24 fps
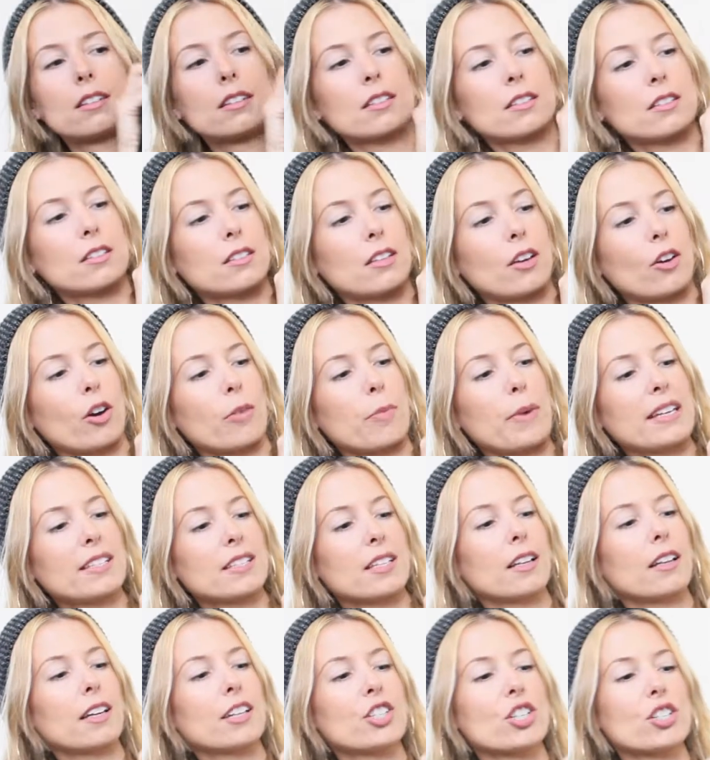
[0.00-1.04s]
So I
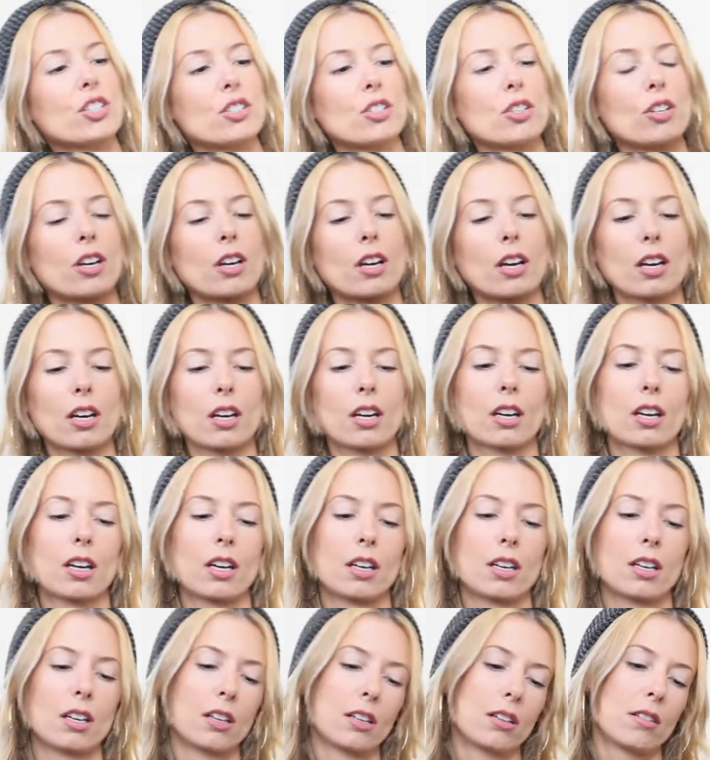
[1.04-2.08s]
basically just took
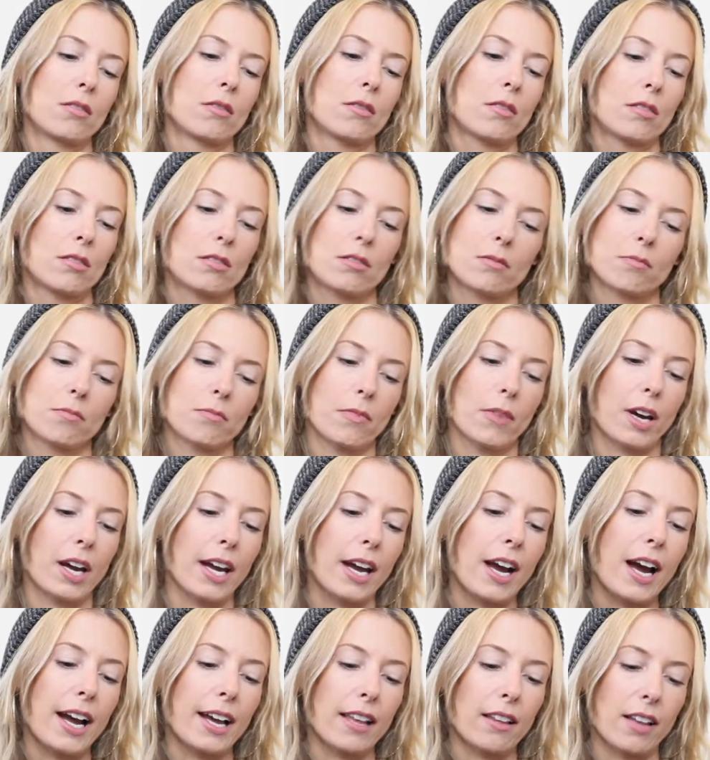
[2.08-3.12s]

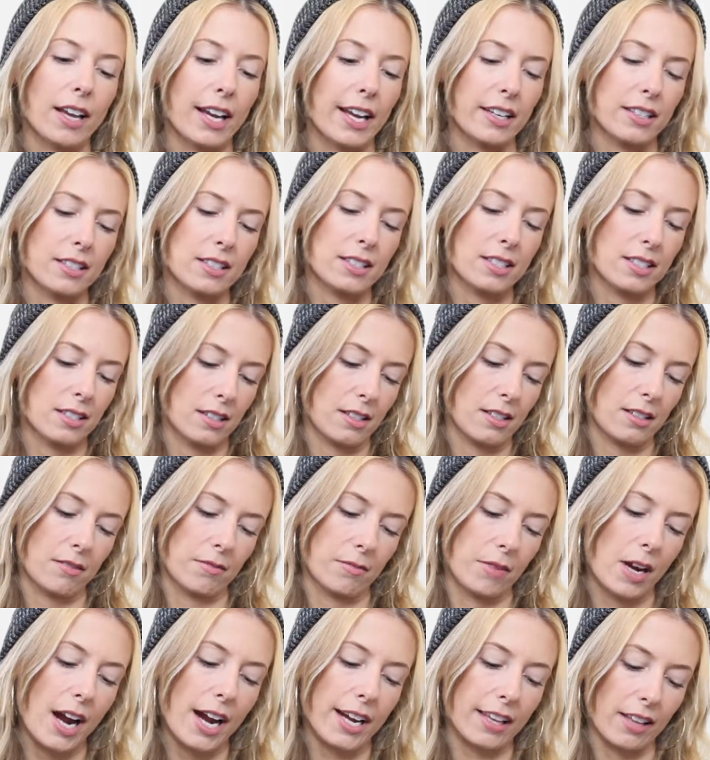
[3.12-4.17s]
my
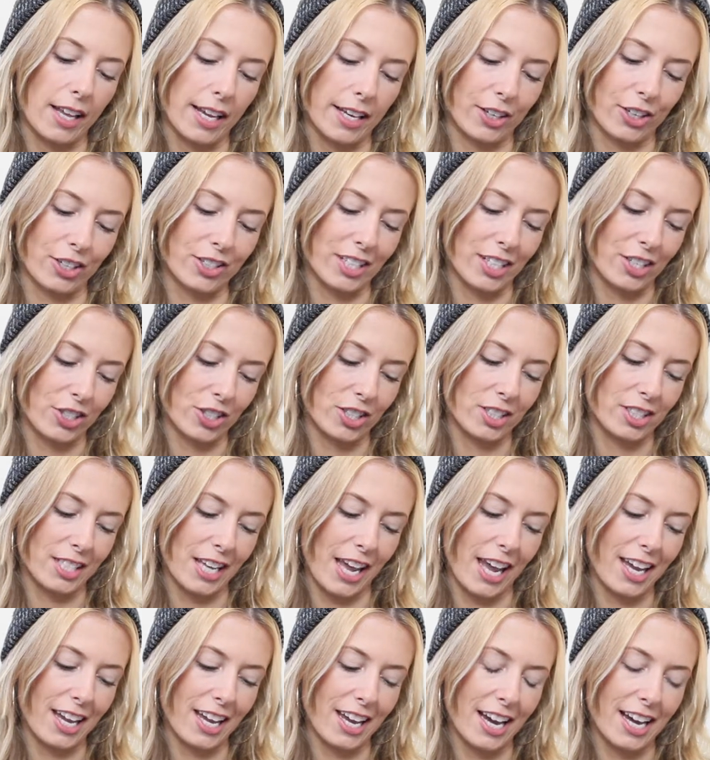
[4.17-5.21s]
highlighters, I should
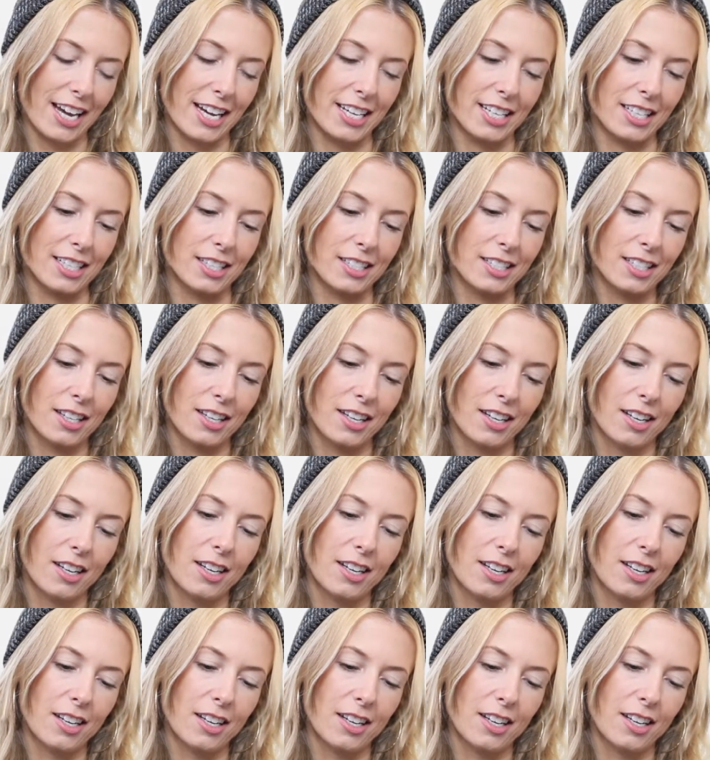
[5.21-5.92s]
say, and